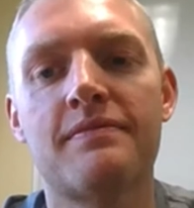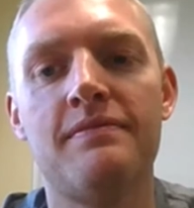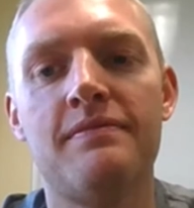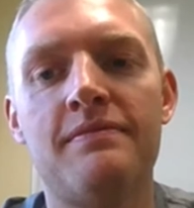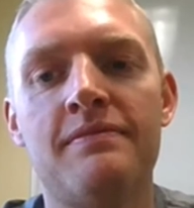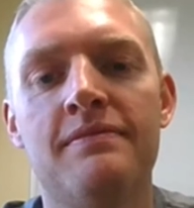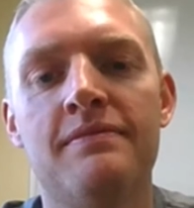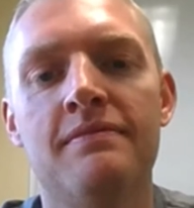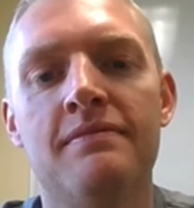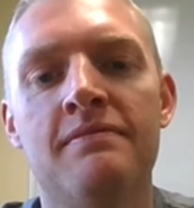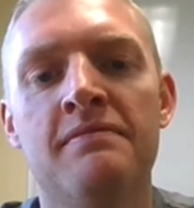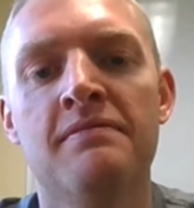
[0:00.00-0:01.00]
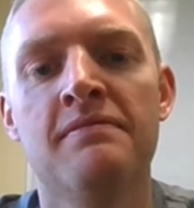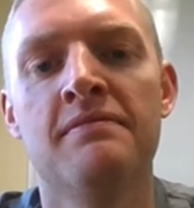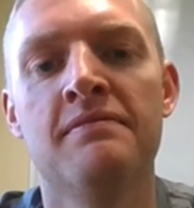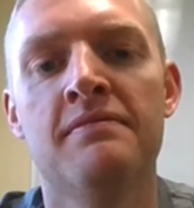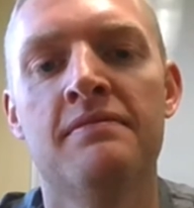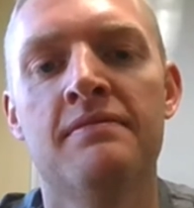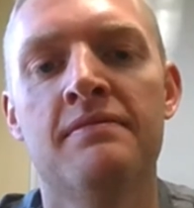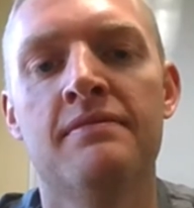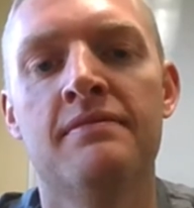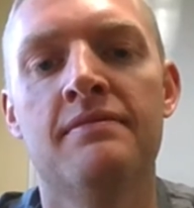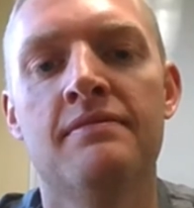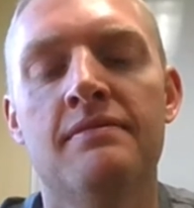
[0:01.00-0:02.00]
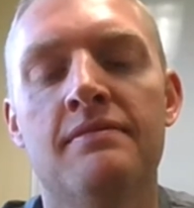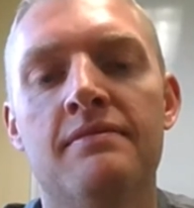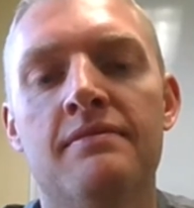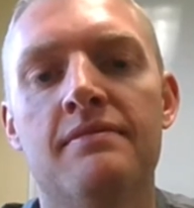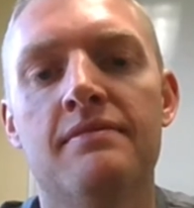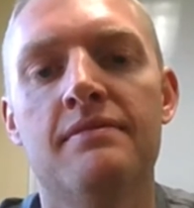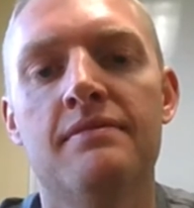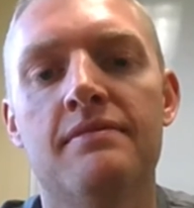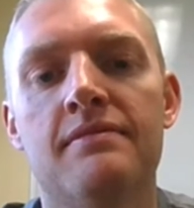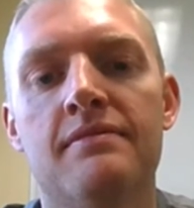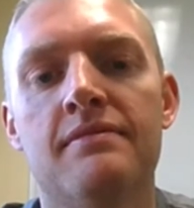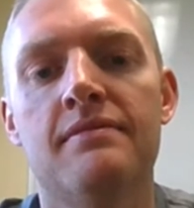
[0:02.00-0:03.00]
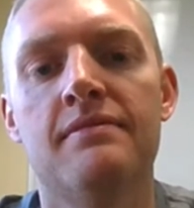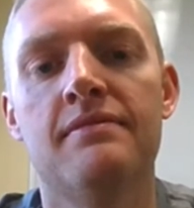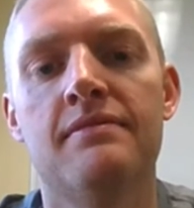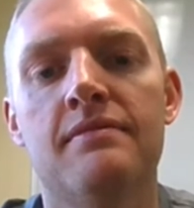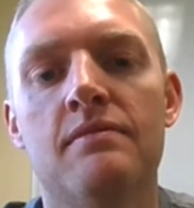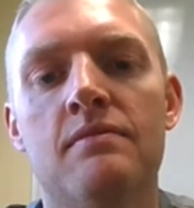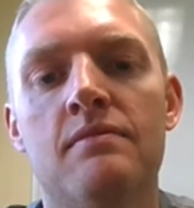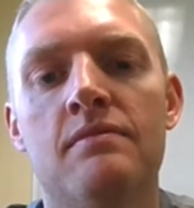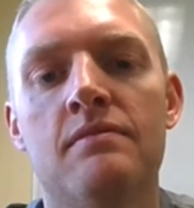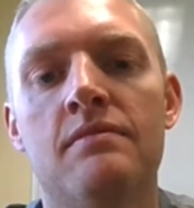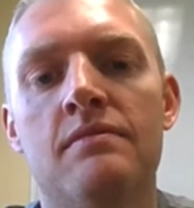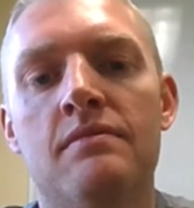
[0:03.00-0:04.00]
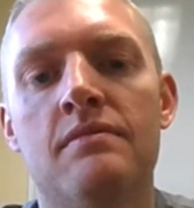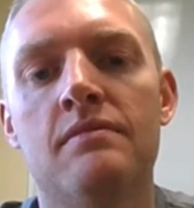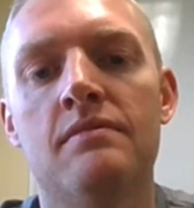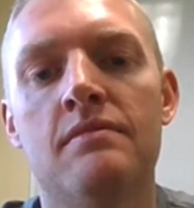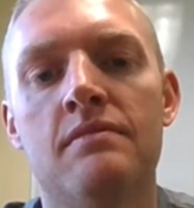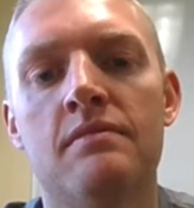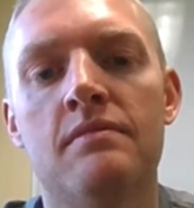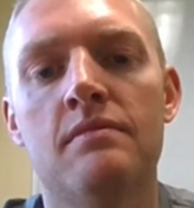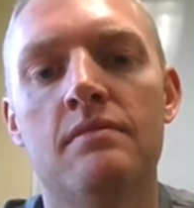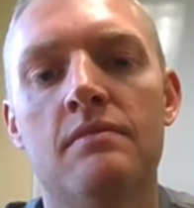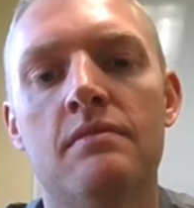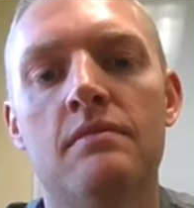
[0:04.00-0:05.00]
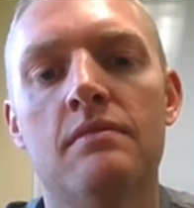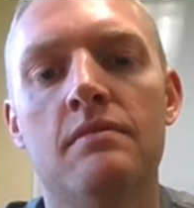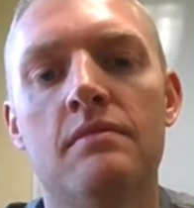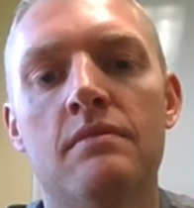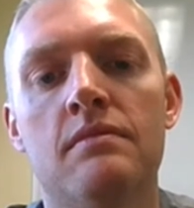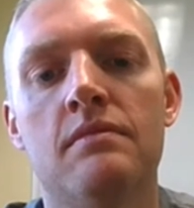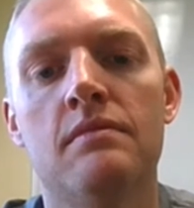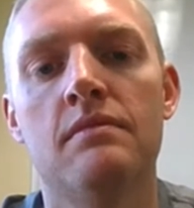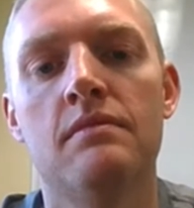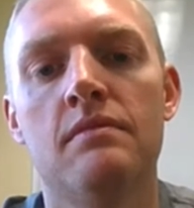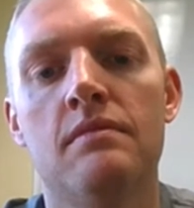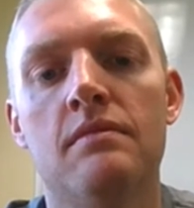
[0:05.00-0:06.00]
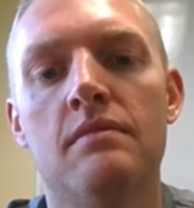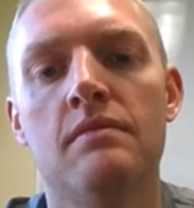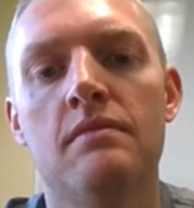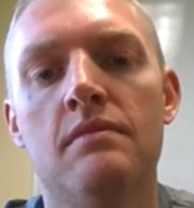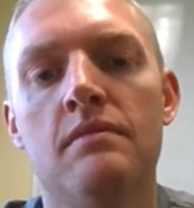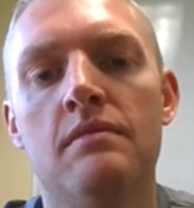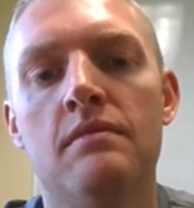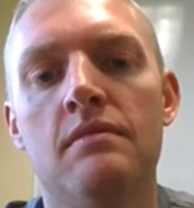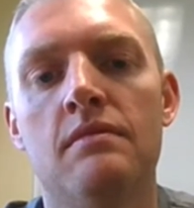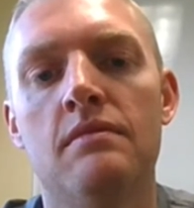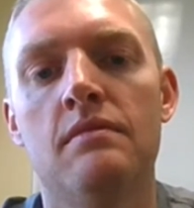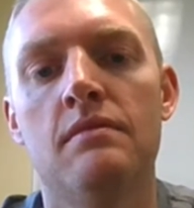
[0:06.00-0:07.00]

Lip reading: (not speaking)